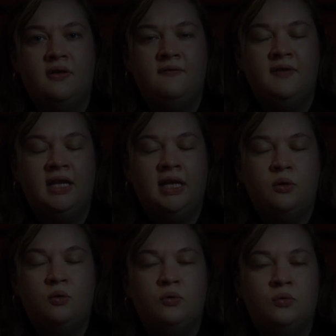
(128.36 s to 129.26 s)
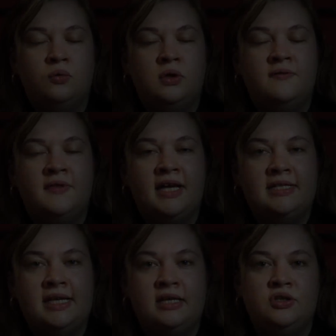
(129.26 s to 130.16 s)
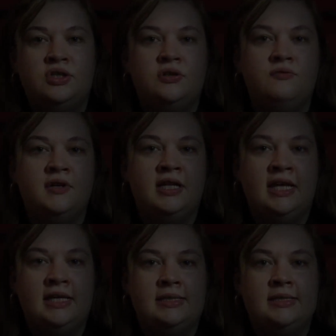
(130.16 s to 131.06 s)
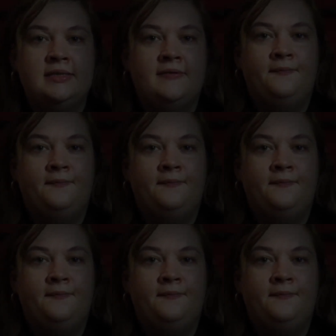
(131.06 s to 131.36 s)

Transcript: feeling all of that tension release.